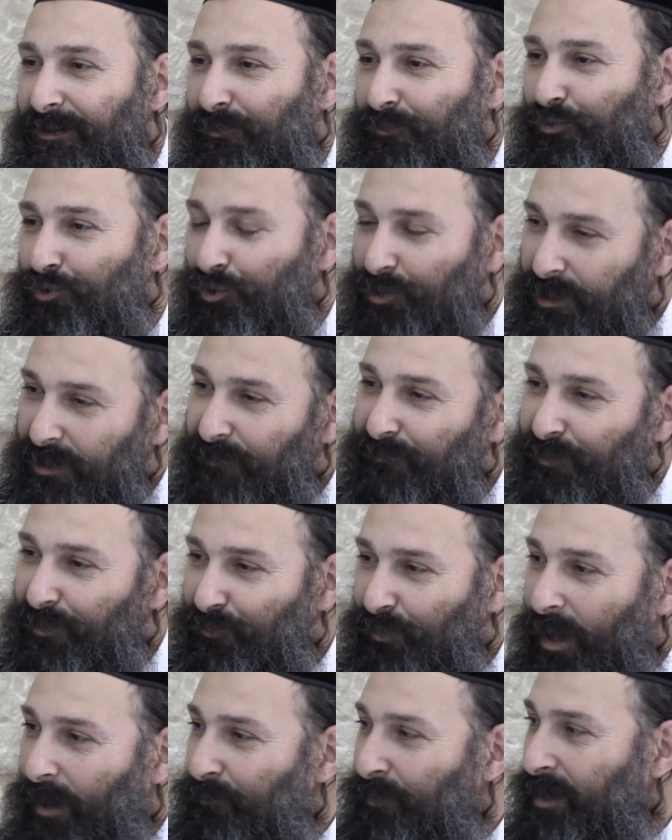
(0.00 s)
will give the
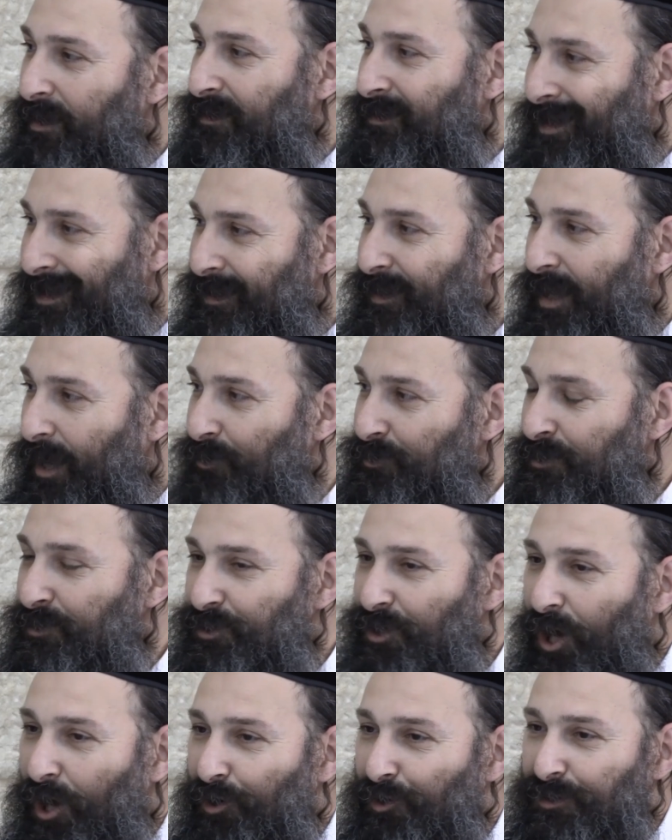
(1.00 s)
rabbi
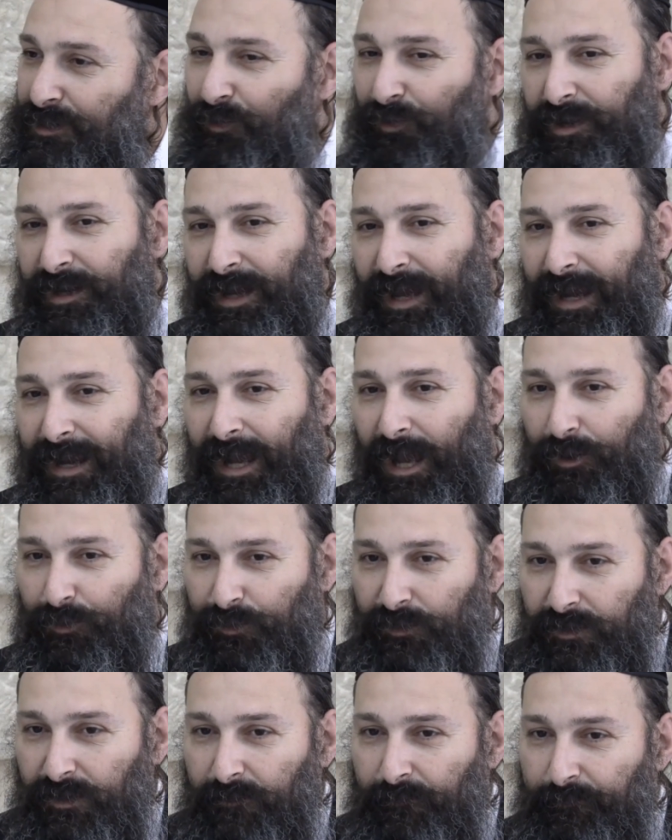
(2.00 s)
$10,000. I want to hang out
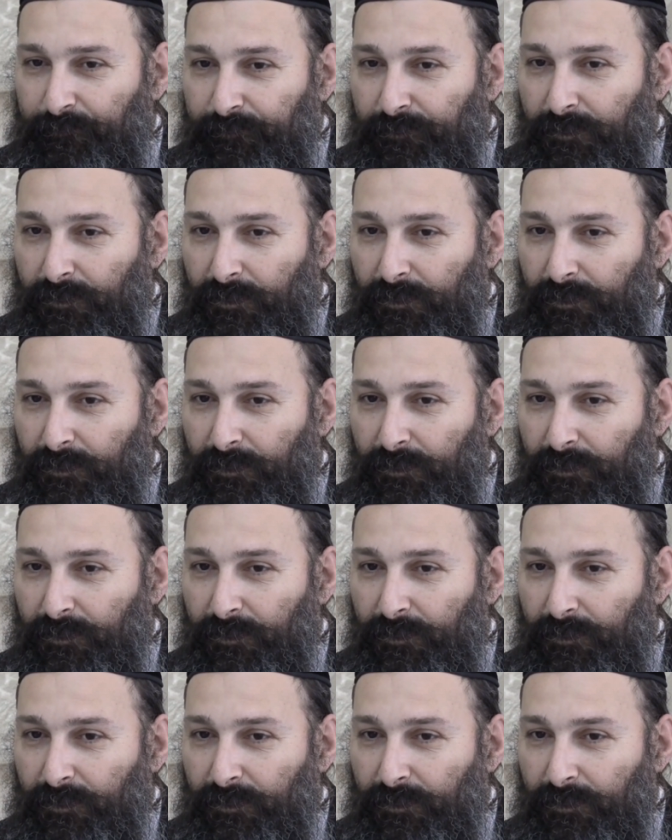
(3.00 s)
with him.